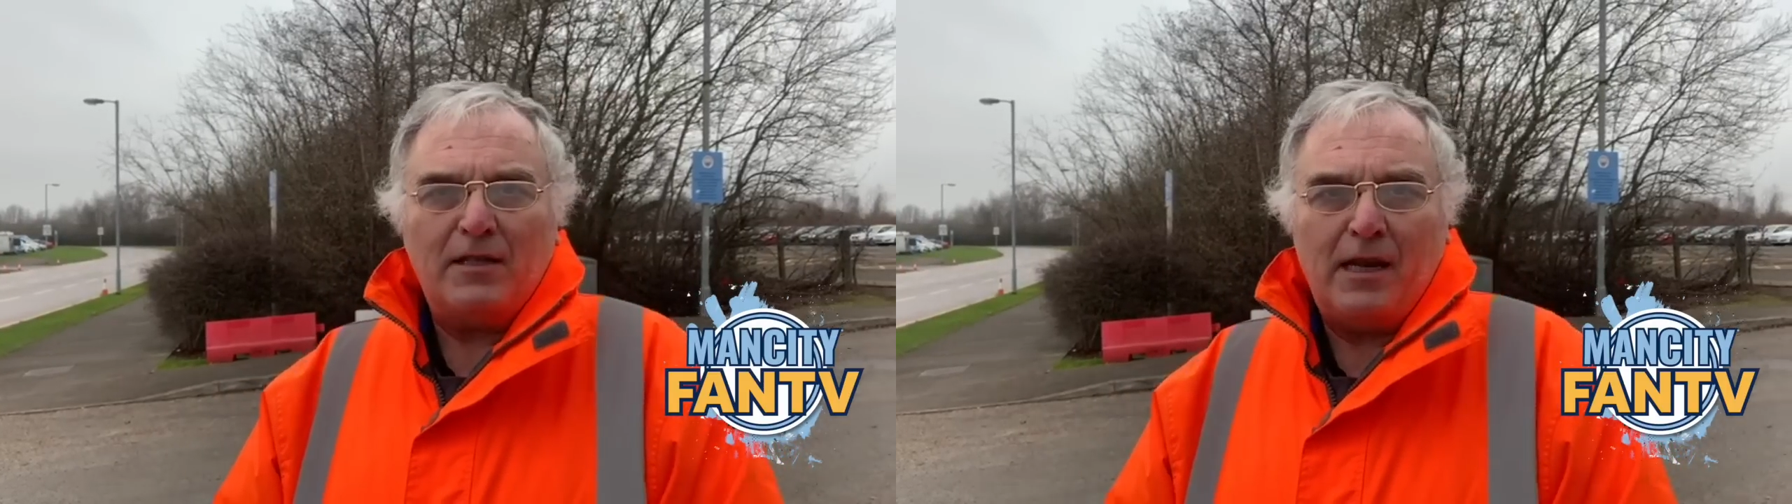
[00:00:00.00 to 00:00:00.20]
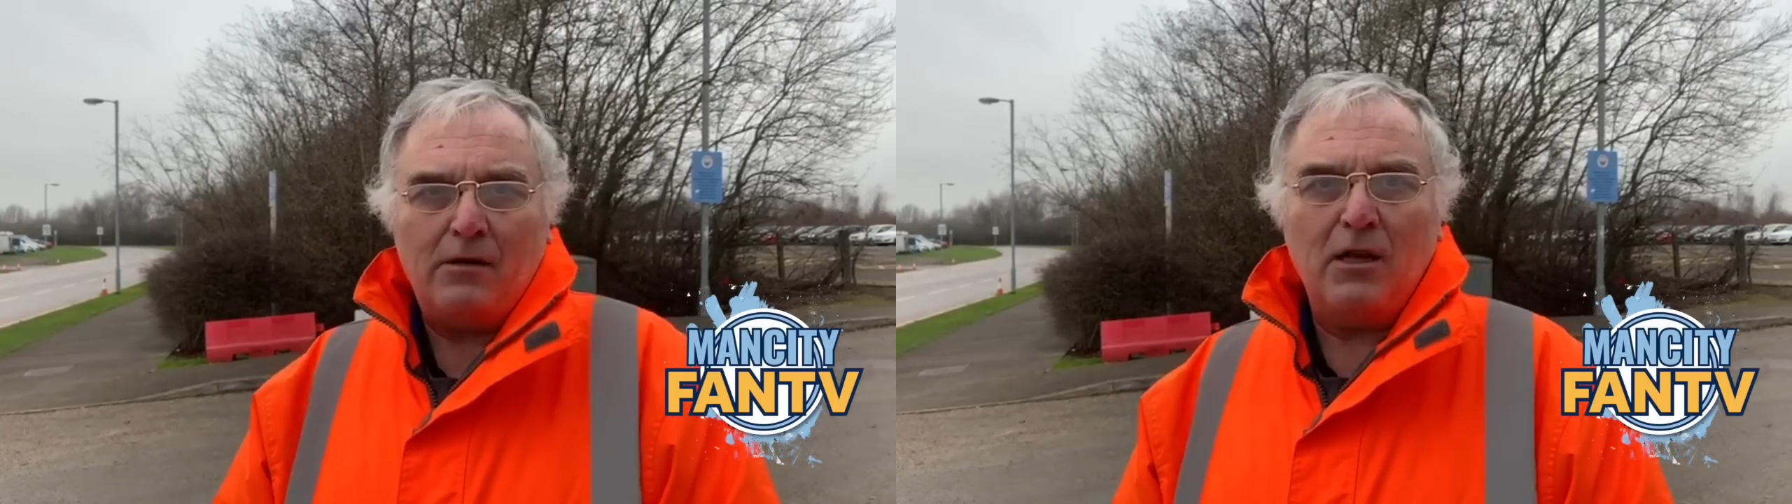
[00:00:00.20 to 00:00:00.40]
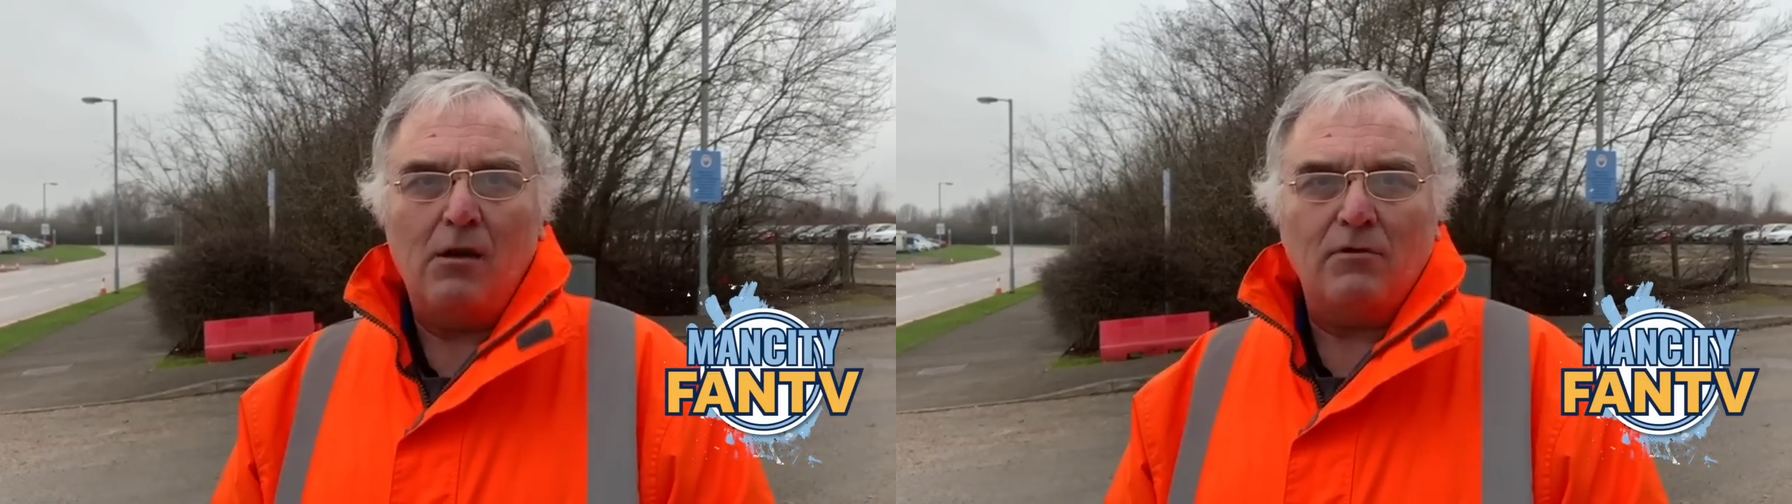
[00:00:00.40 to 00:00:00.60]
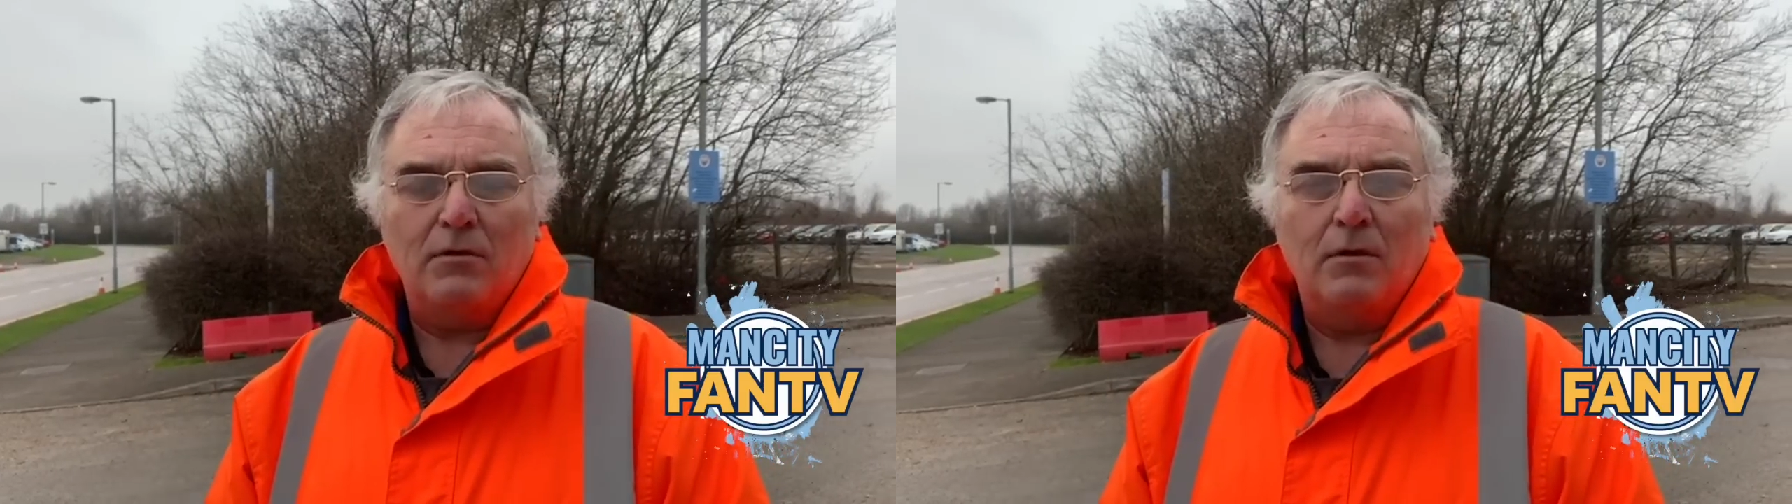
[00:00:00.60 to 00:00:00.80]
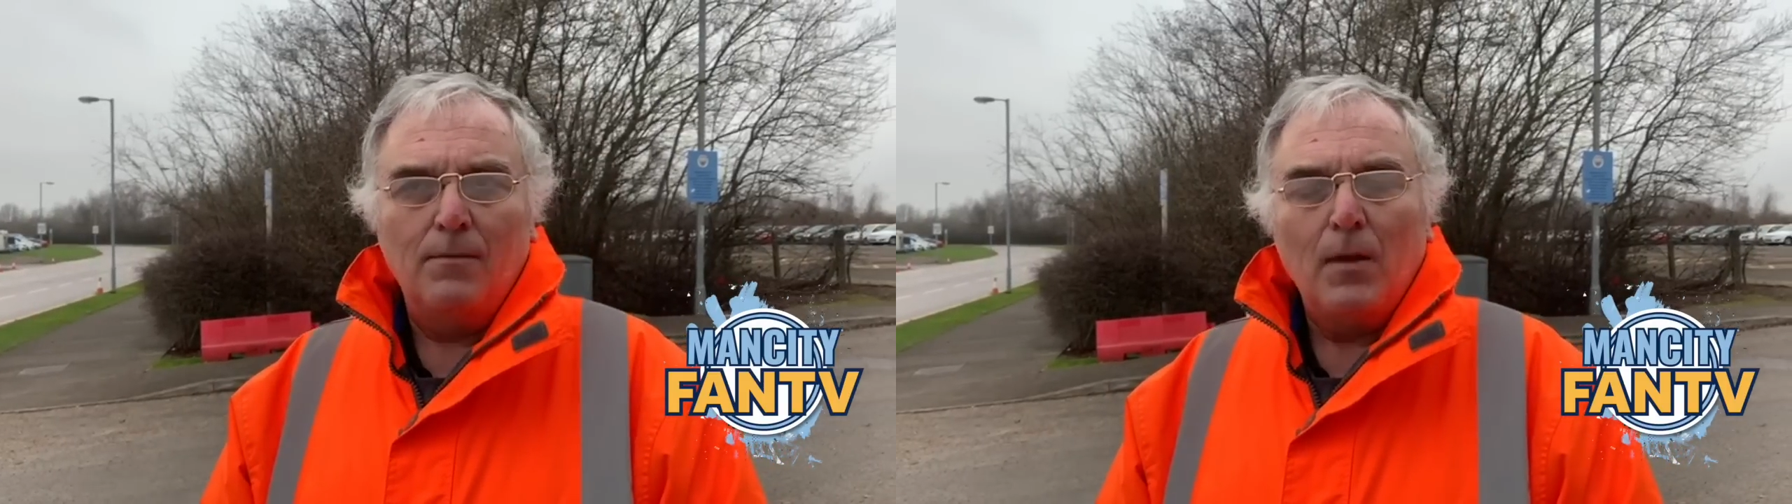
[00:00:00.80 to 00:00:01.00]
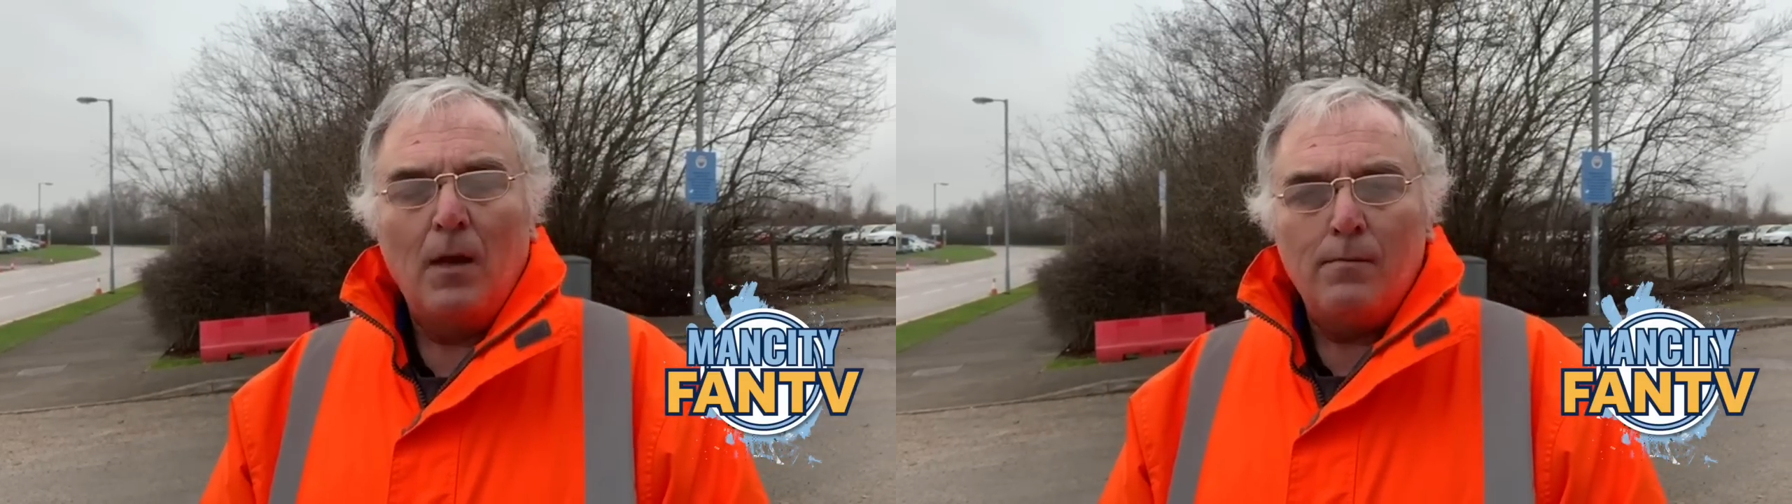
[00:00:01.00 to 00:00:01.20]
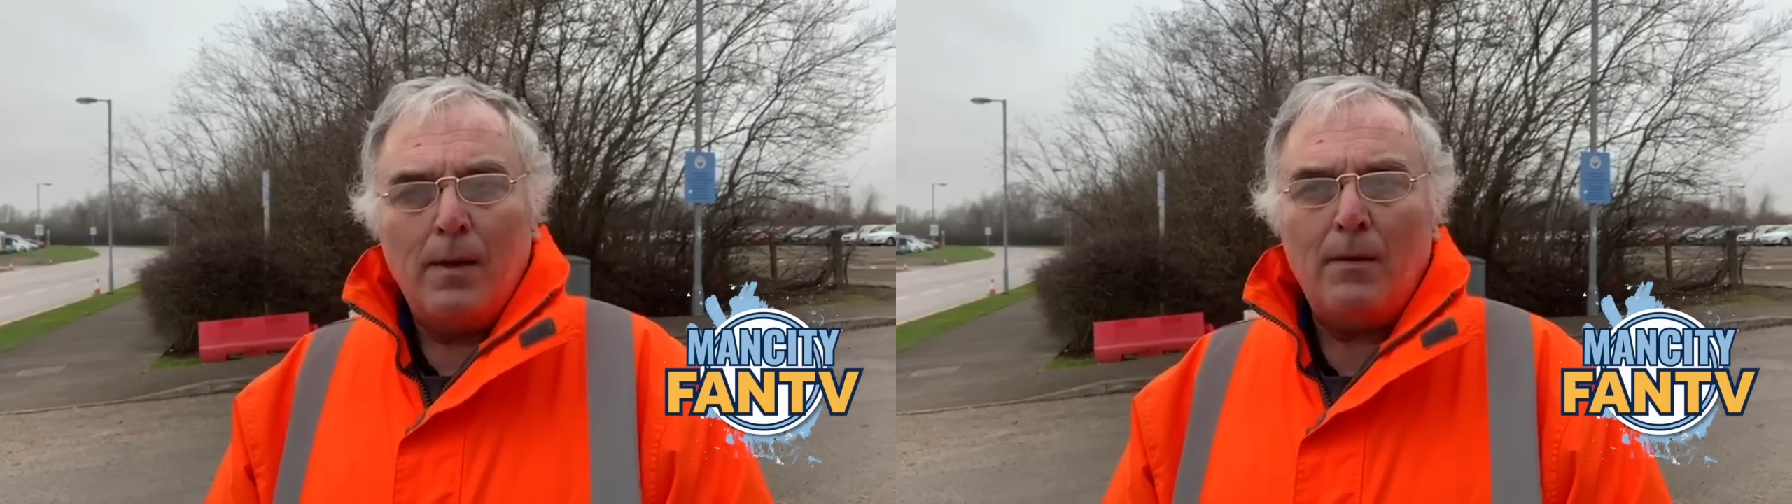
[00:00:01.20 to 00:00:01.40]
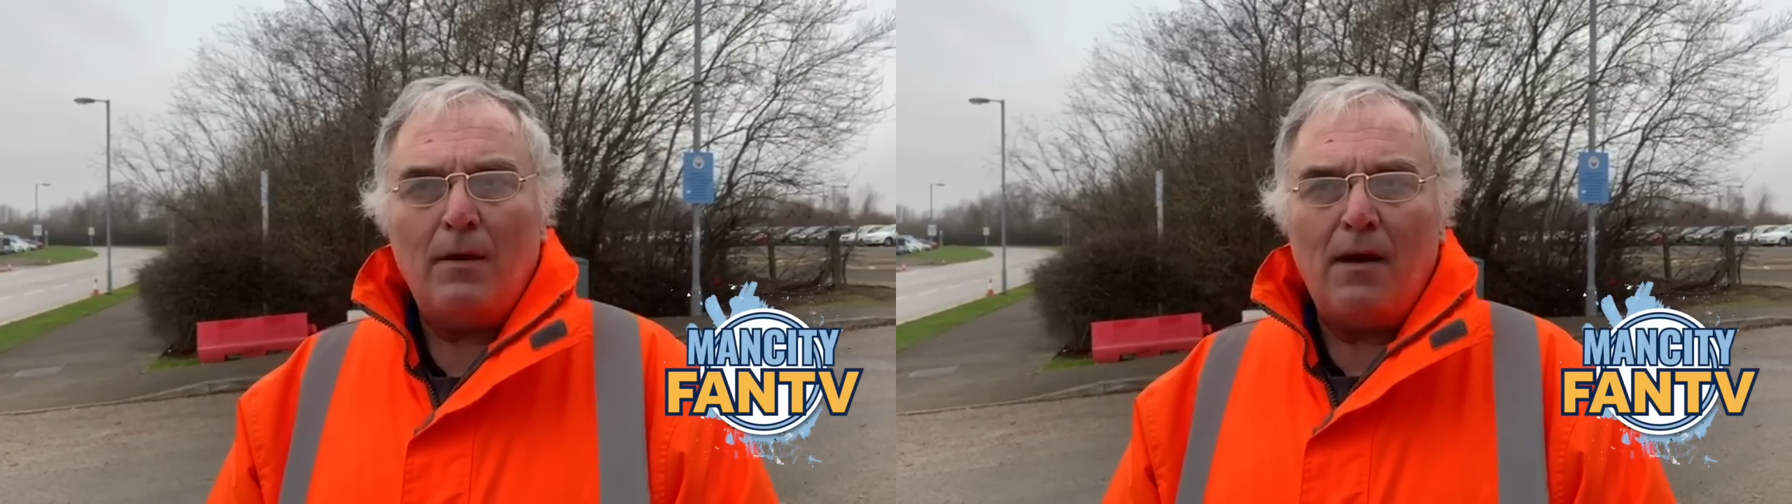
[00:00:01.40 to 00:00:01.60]
ourselves and
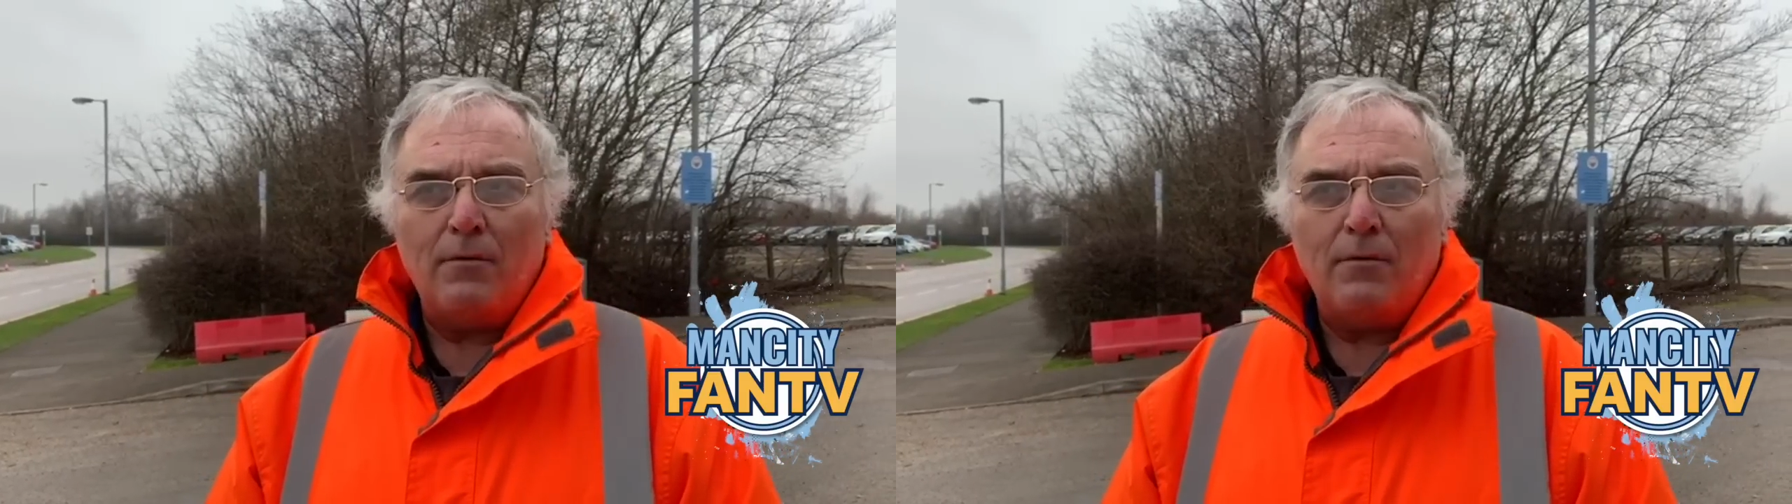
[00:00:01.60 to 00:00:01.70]
maybe